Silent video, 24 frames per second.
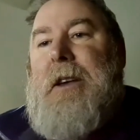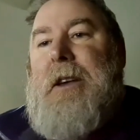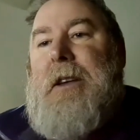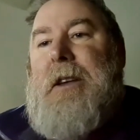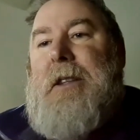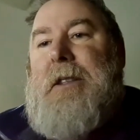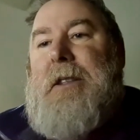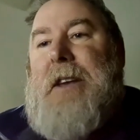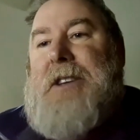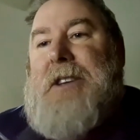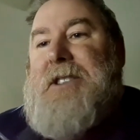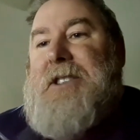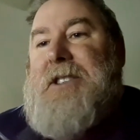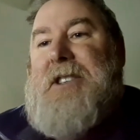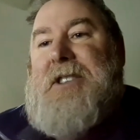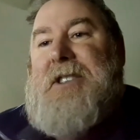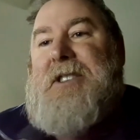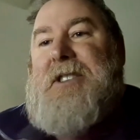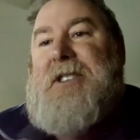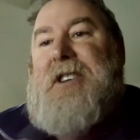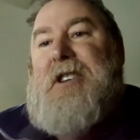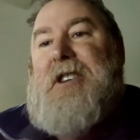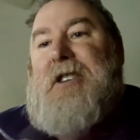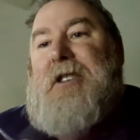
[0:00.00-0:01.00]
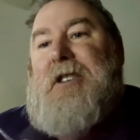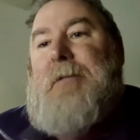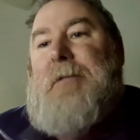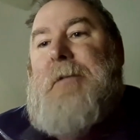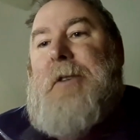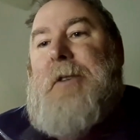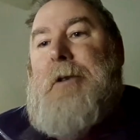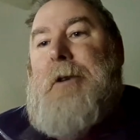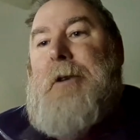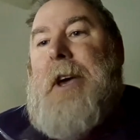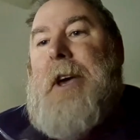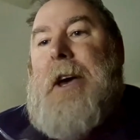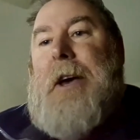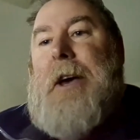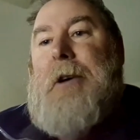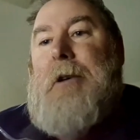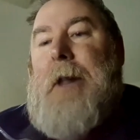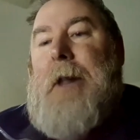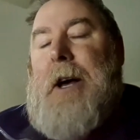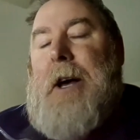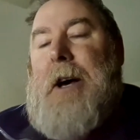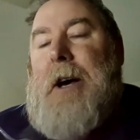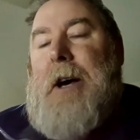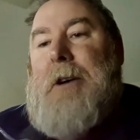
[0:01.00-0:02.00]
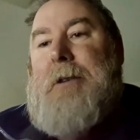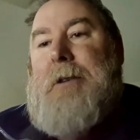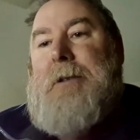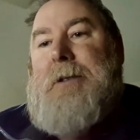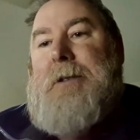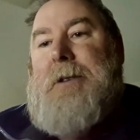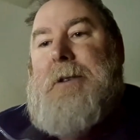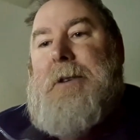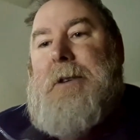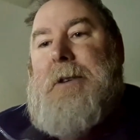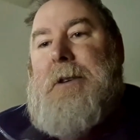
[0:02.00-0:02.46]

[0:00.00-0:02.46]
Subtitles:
That's just your viewing angle, those.